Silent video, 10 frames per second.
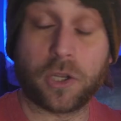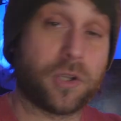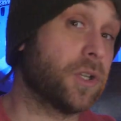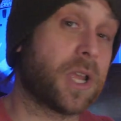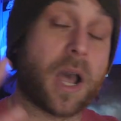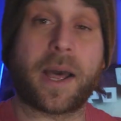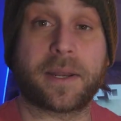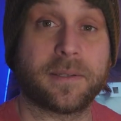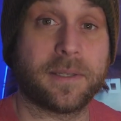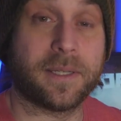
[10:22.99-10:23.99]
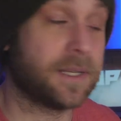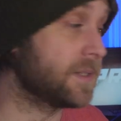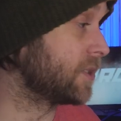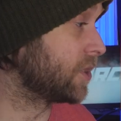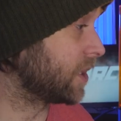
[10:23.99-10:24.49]
Good God. It
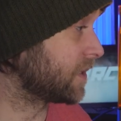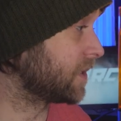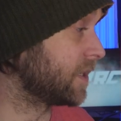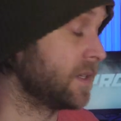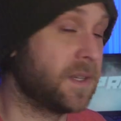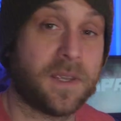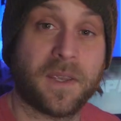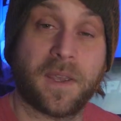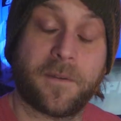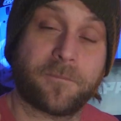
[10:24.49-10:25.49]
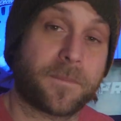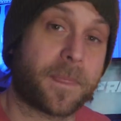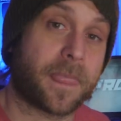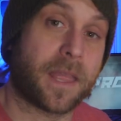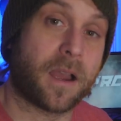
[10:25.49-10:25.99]
is just
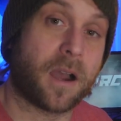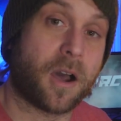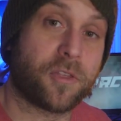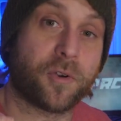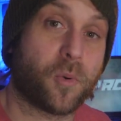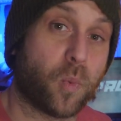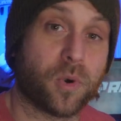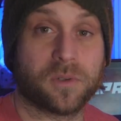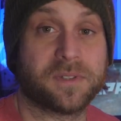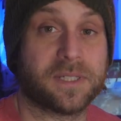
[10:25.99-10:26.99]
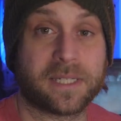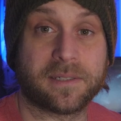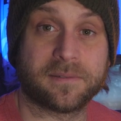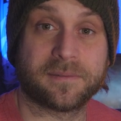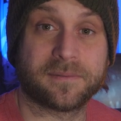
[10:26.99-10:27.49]

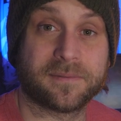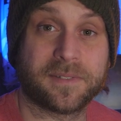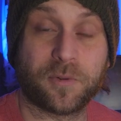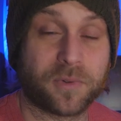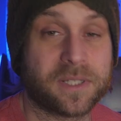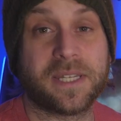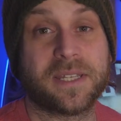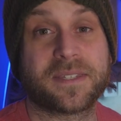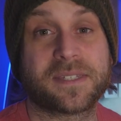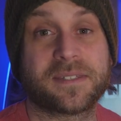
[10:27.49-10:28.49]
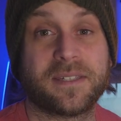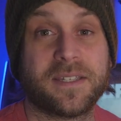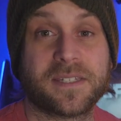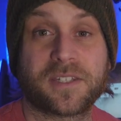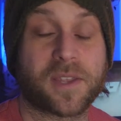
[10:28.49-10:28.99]
otherworldly. It really is.
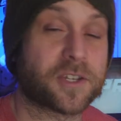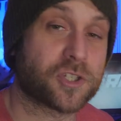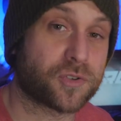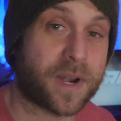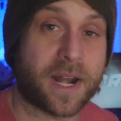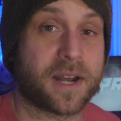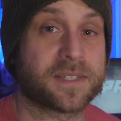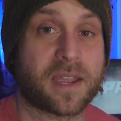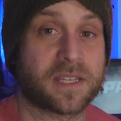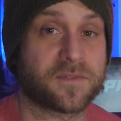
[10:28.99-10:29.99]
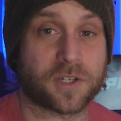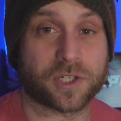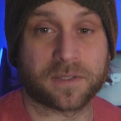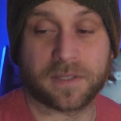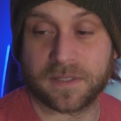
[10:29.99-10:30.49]
This is like straight out of science
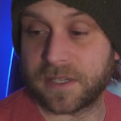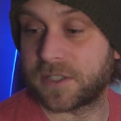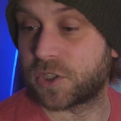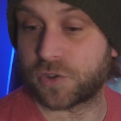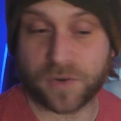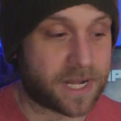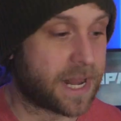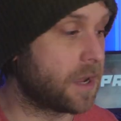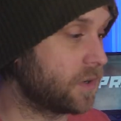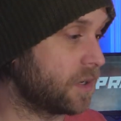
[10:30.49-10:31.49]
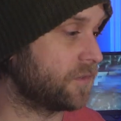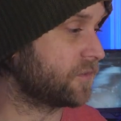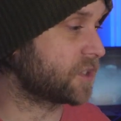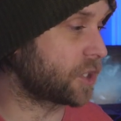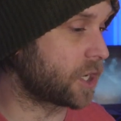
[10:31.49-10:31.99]
fiction. It's like straight out
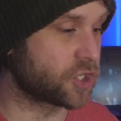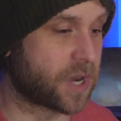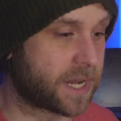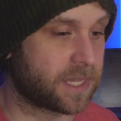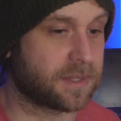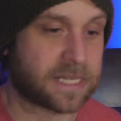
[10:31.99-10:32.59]
of Star Trek in the